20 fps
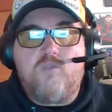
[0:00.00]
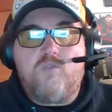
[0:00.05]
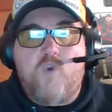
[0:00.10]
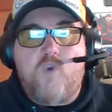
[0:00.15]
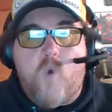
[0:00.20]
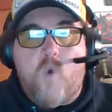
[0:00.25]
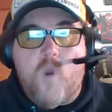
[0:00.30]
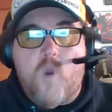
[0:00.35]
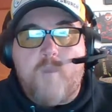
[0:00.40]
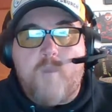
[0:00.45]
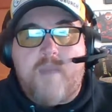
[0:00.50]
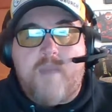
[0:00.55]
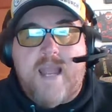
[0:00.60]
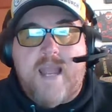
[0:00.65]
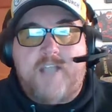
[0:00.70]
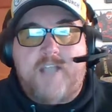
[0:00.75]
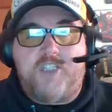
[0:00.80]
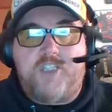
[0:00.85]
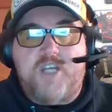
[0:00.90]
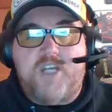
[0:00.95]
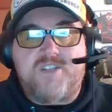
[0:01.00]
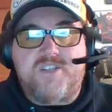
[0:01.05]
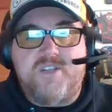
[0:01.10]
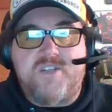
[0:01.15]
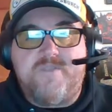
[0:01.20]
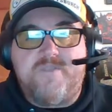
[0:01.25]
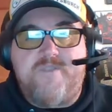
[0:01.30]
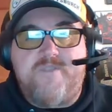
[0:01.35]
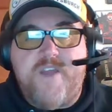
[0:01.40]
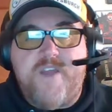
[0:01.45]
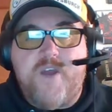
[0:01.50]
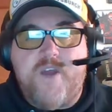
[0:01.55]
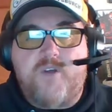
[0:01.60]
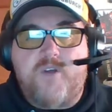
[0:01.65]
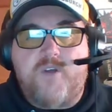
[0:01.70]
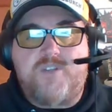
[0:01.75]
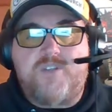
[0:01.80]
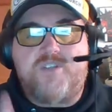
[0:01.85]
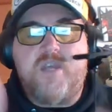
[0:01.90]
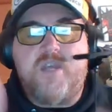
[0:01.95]
quarterback Justin
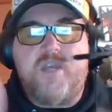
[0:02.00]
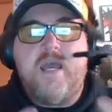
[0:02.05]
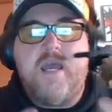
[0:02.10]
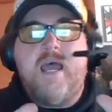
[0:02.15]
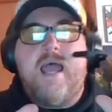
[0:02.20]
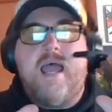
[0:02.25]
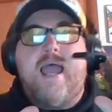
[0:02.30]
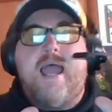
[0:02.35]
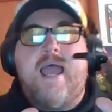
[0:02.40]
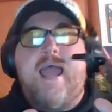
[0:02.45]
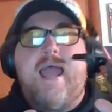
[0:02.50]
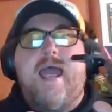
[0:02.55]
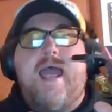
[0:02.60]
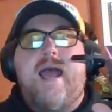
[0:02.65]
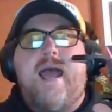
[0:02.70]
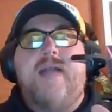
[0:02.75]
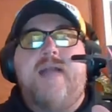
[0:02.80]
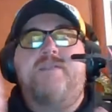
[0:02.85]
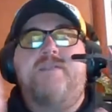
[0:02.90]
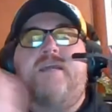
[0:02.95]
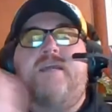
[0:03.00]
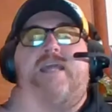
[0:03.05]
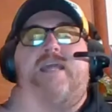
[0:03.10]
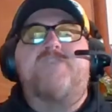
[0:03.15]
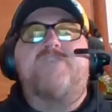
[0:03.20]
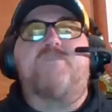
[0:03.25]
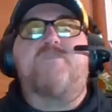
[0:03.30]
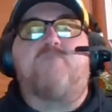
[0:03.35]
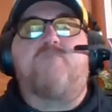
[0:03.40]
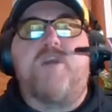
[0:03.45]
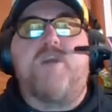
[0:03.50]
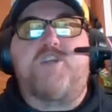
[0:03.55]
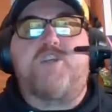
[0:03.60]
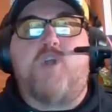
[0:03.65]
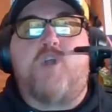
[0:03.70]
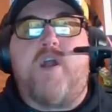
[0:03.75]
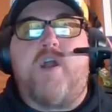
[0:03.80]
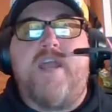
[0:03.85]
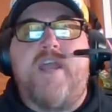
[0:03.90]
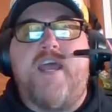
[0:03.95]
Fields and get some
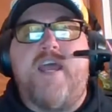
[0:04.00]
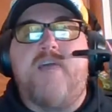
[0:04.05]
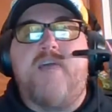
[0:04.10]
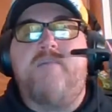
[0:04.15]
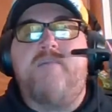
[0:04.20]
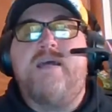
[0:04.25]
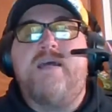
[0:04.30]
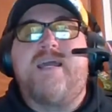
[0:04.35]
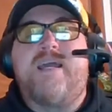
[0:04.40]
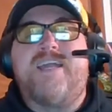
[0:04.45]
pressure on him,